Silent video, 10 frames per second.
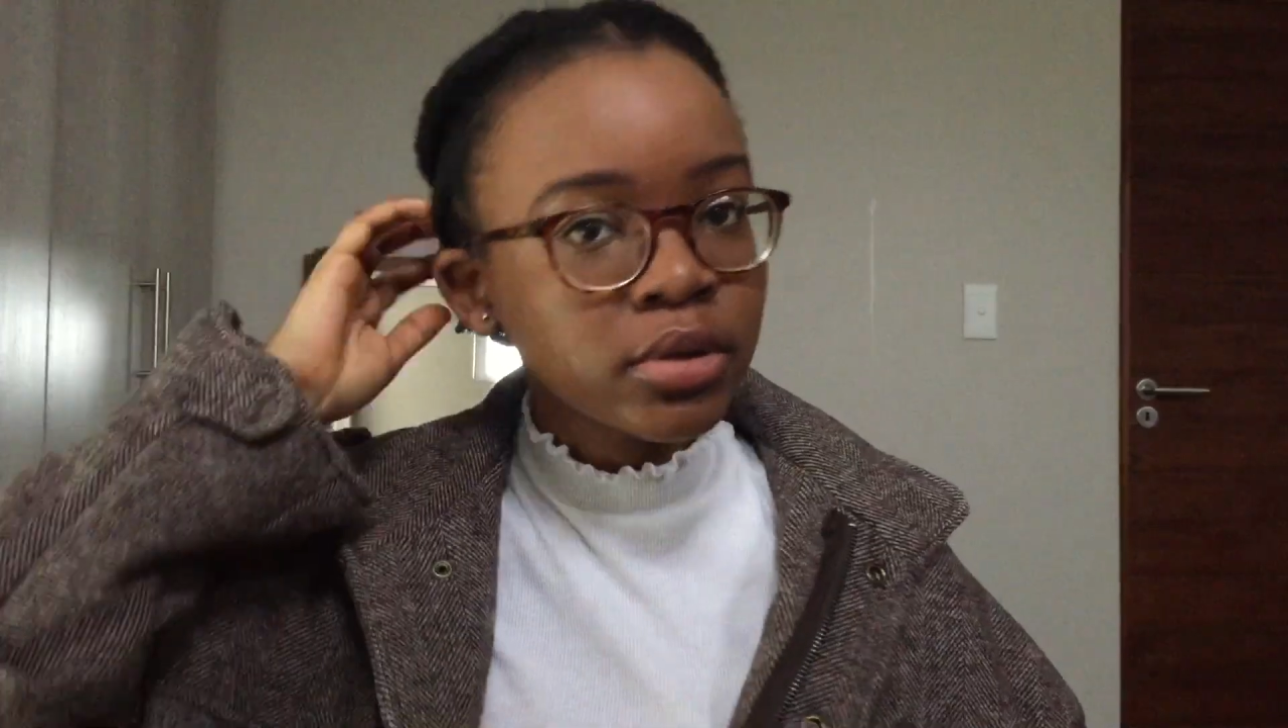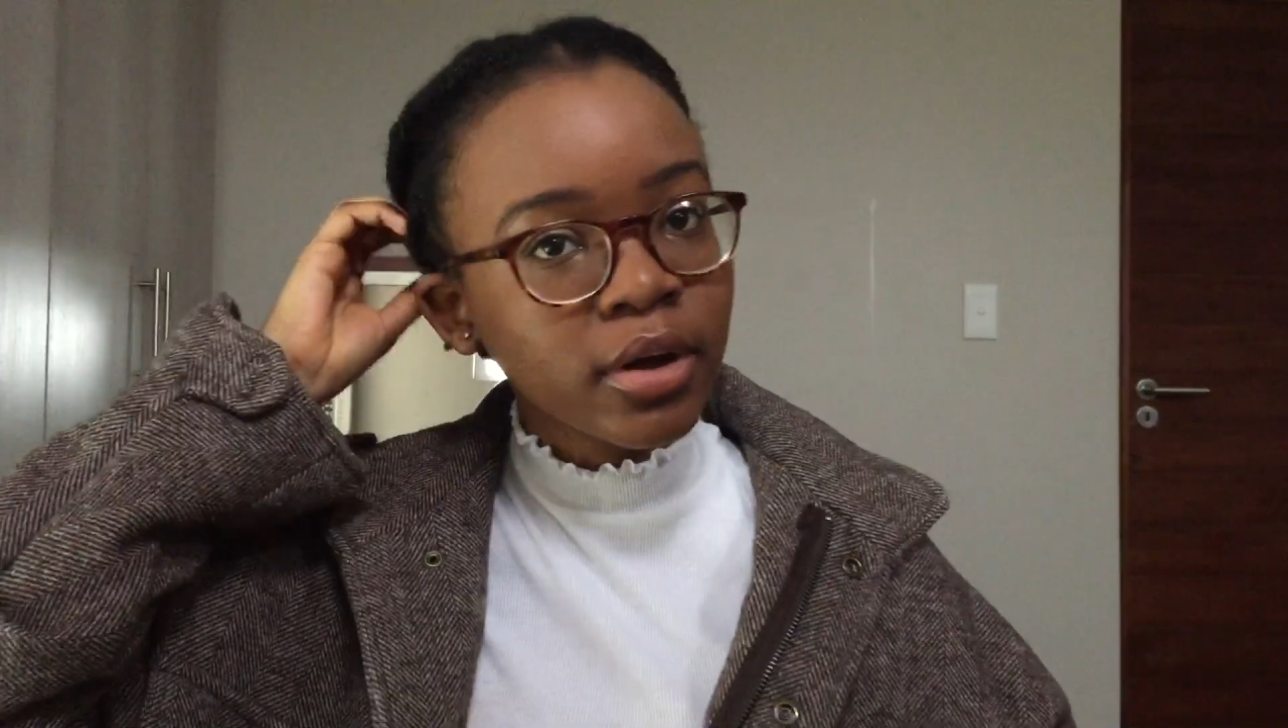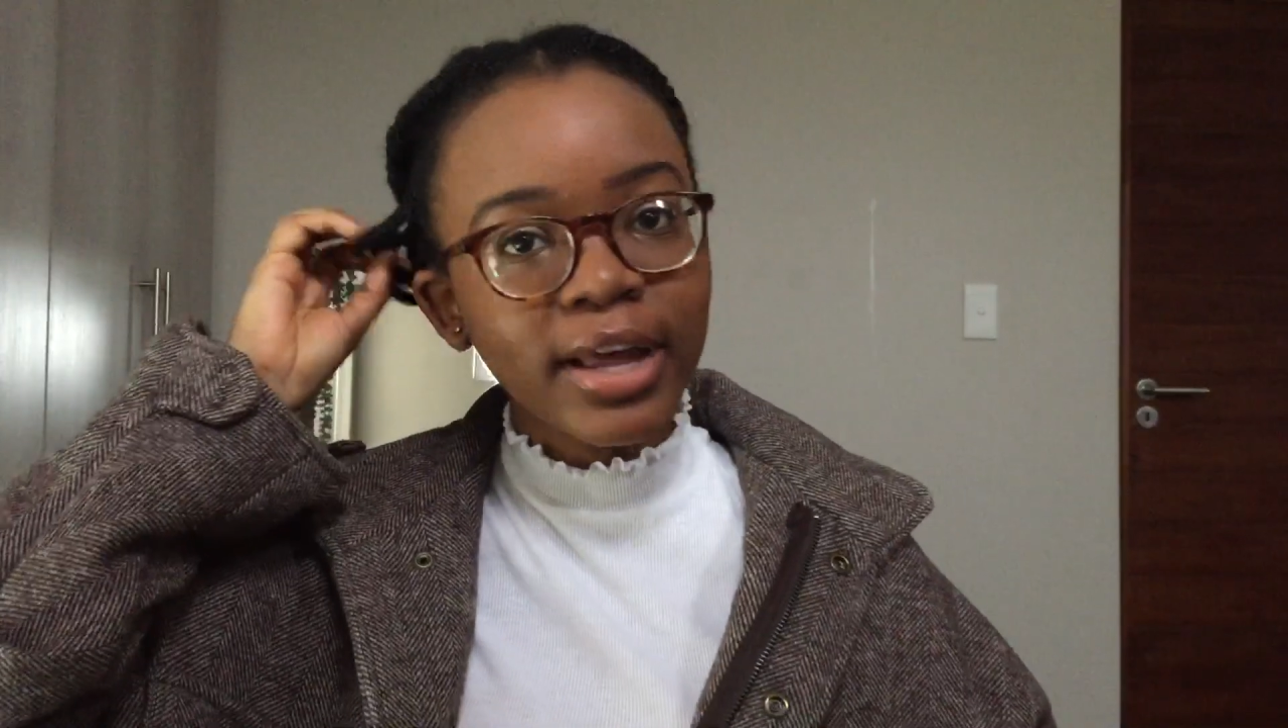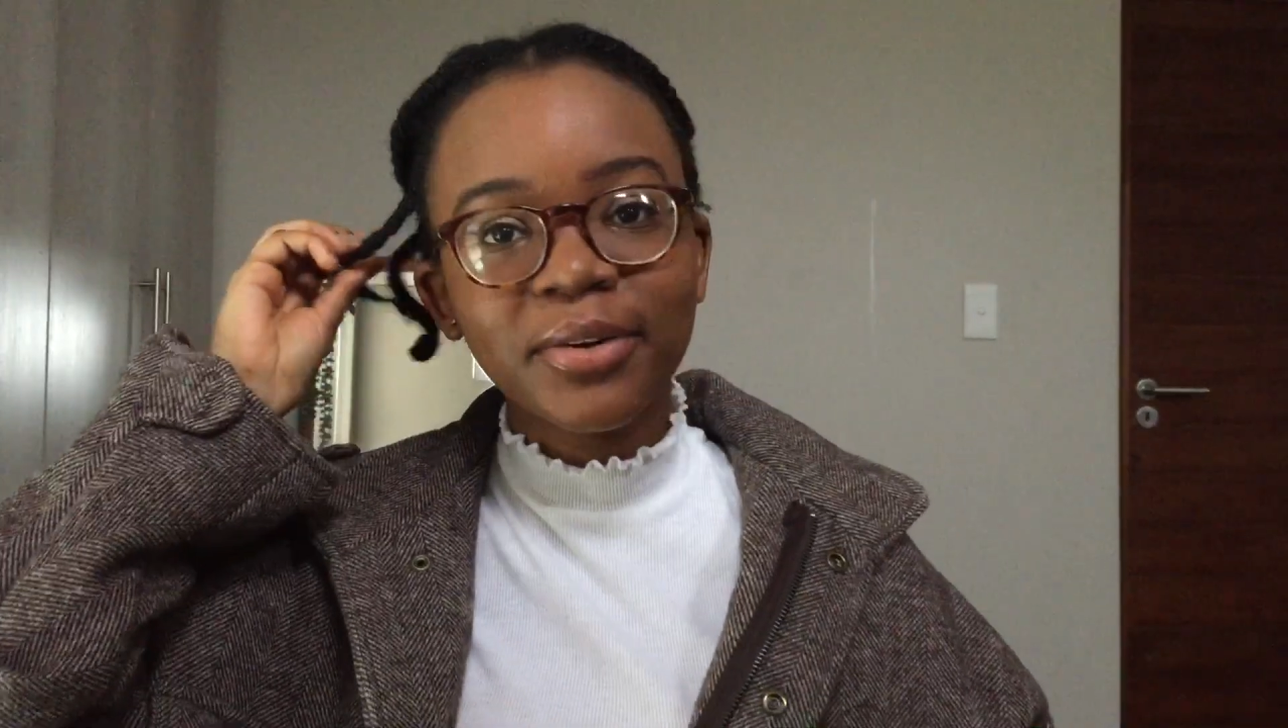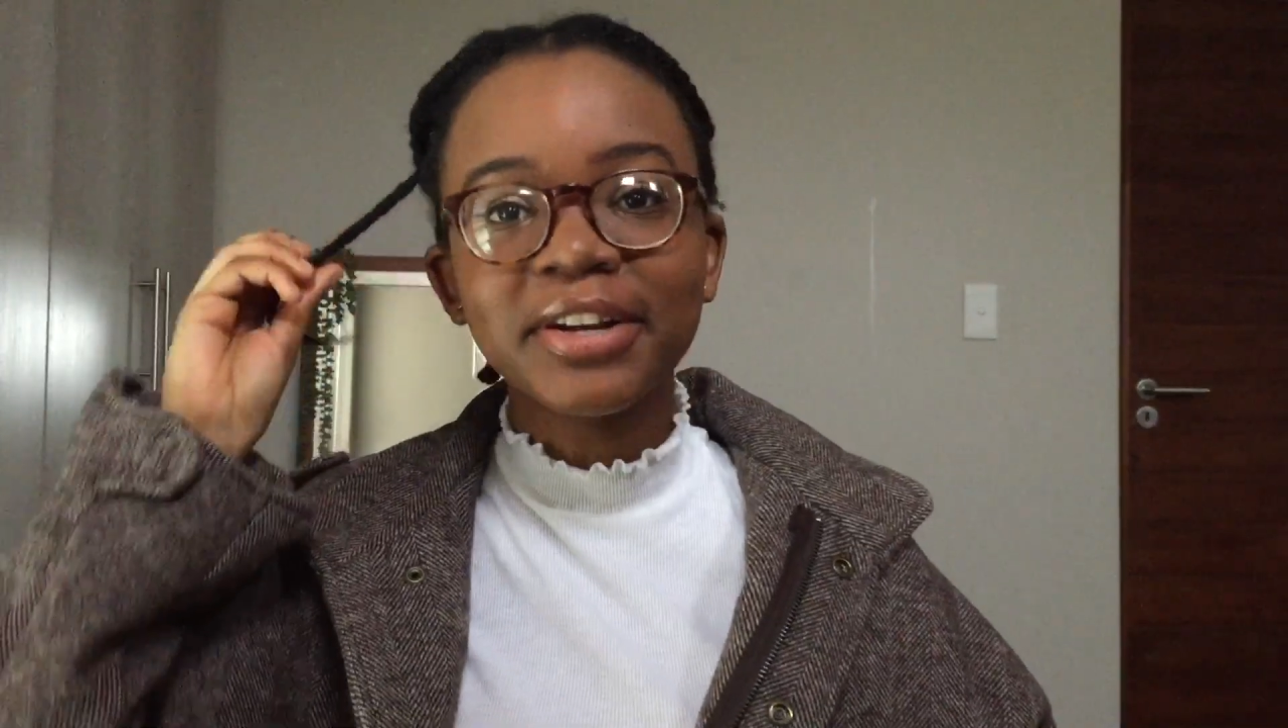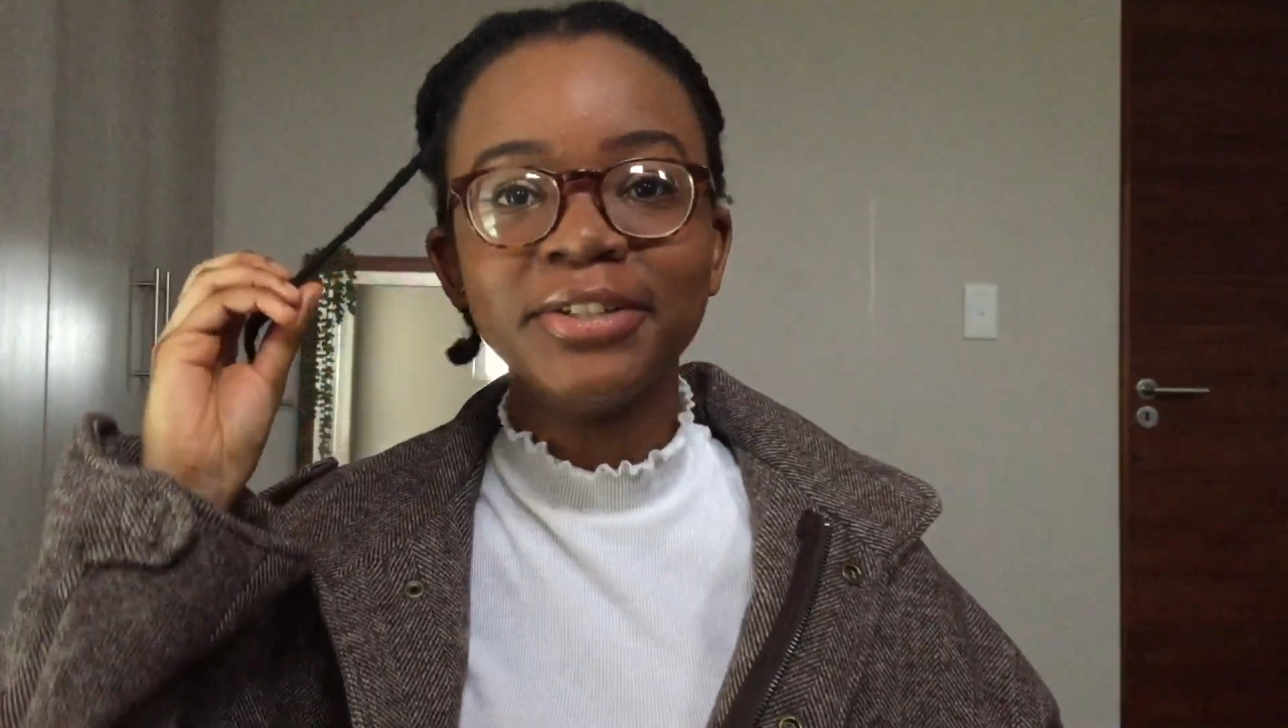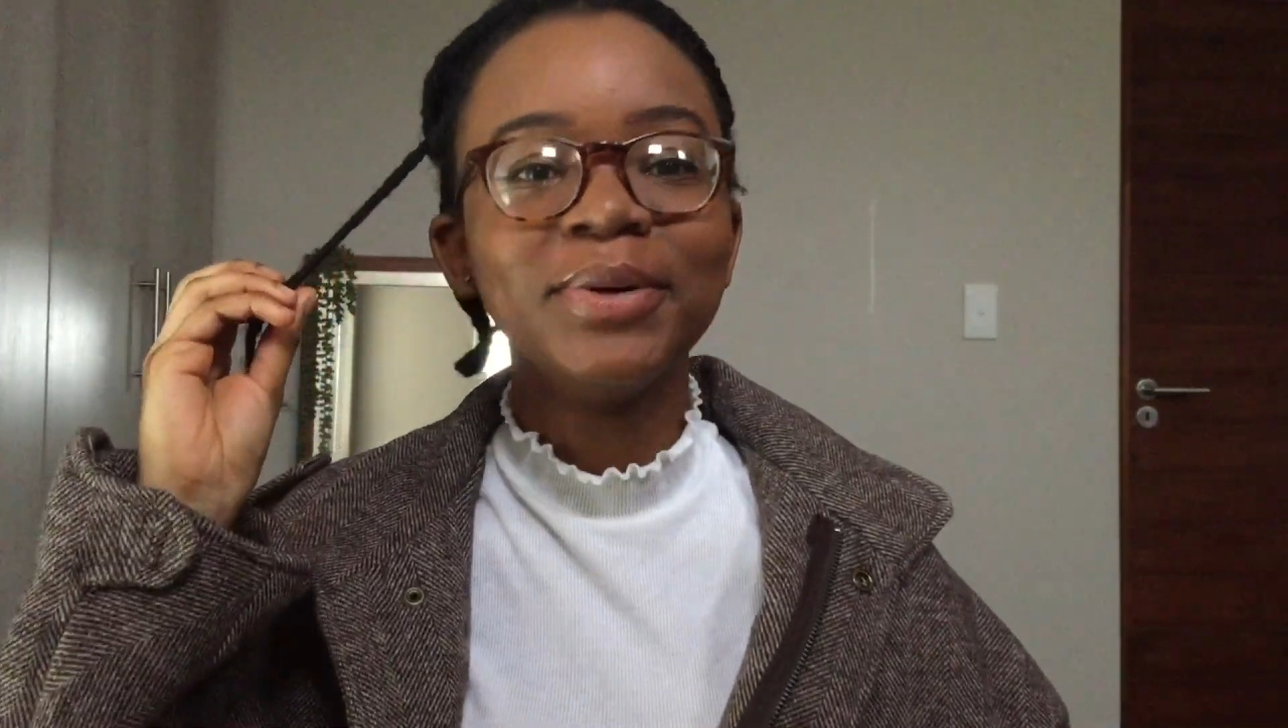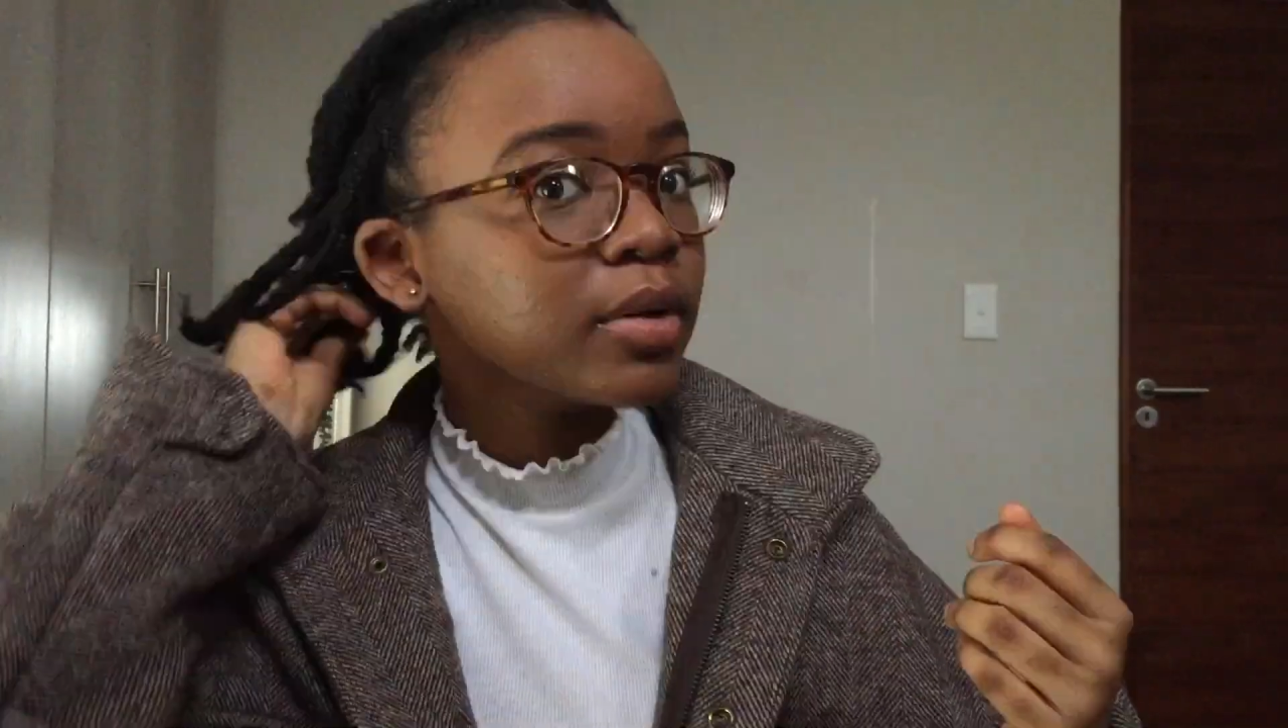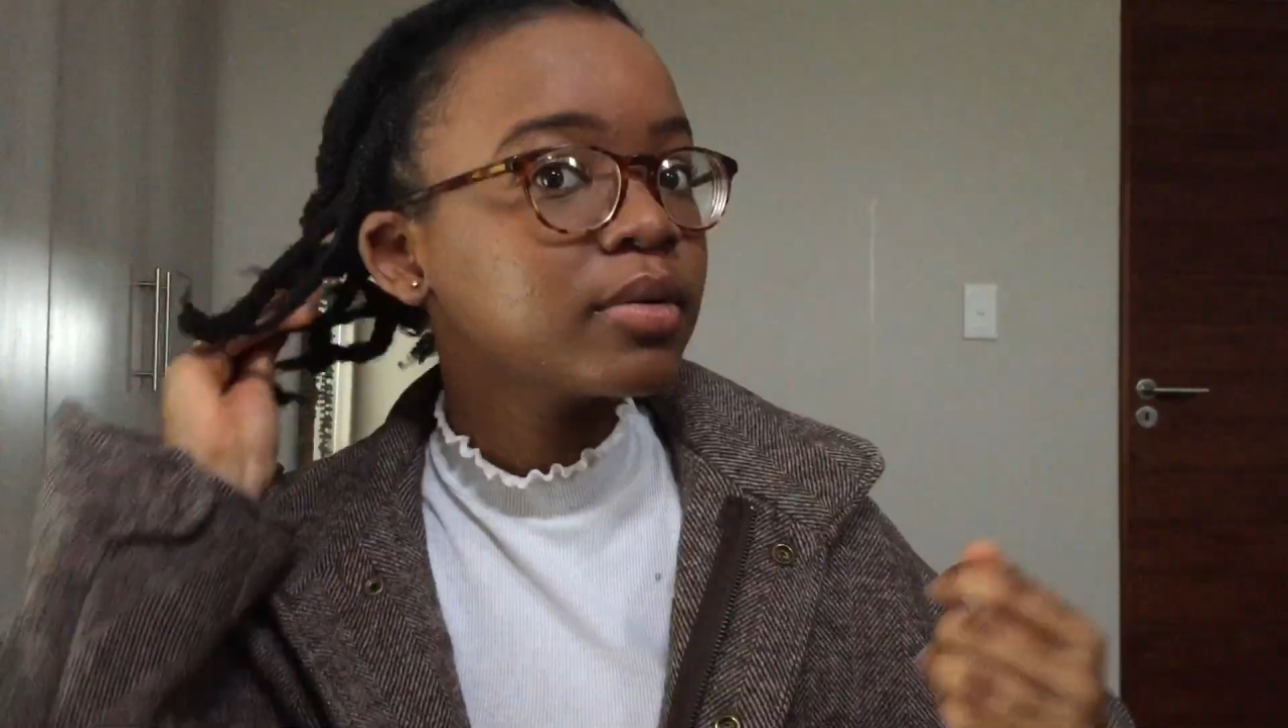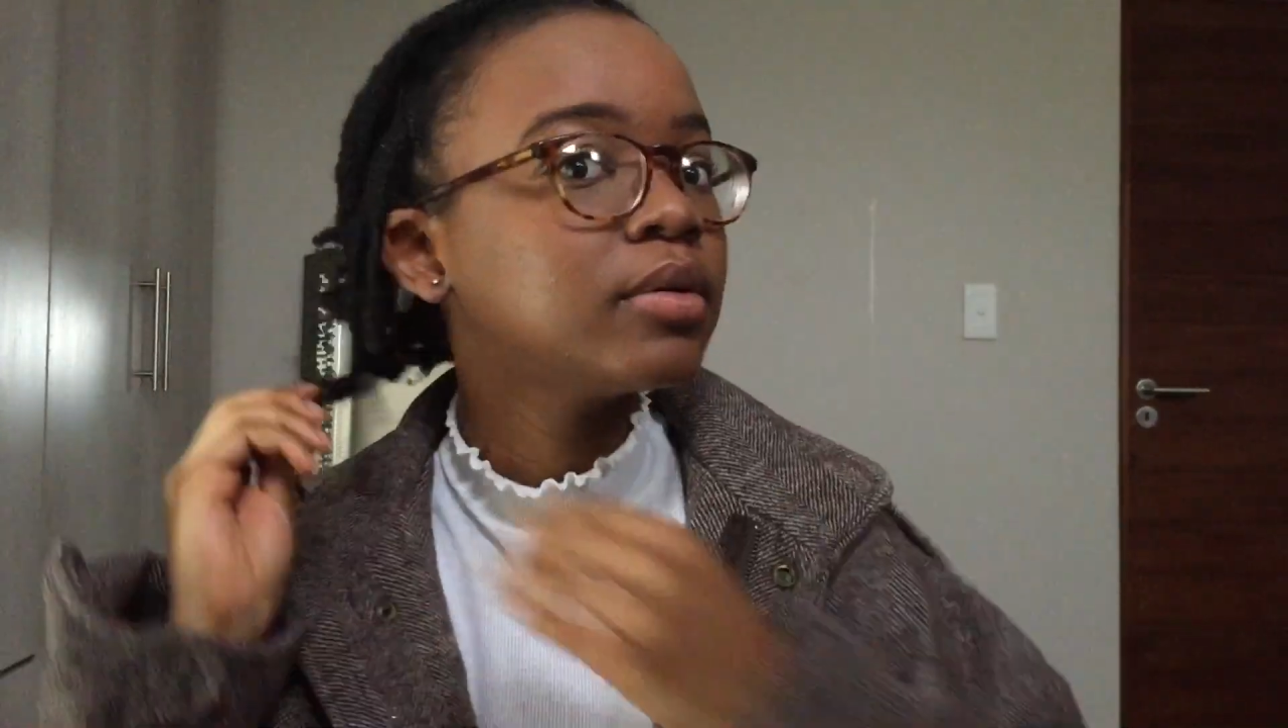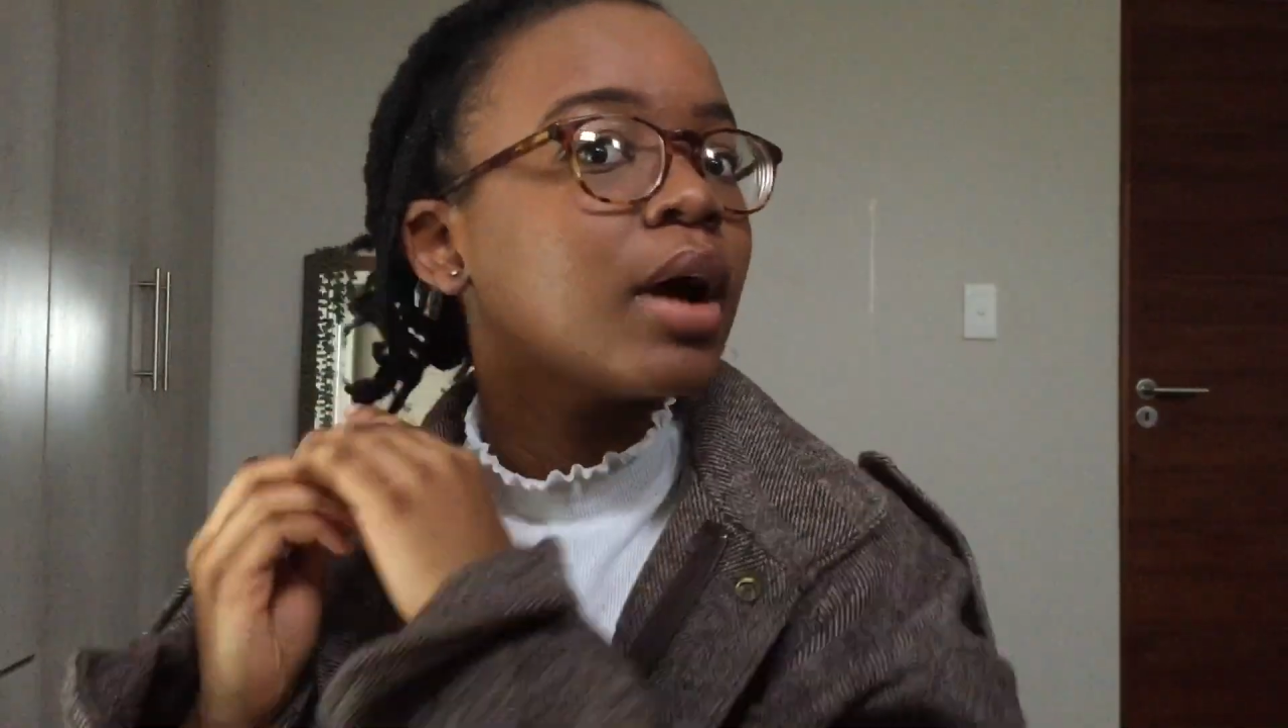to complete the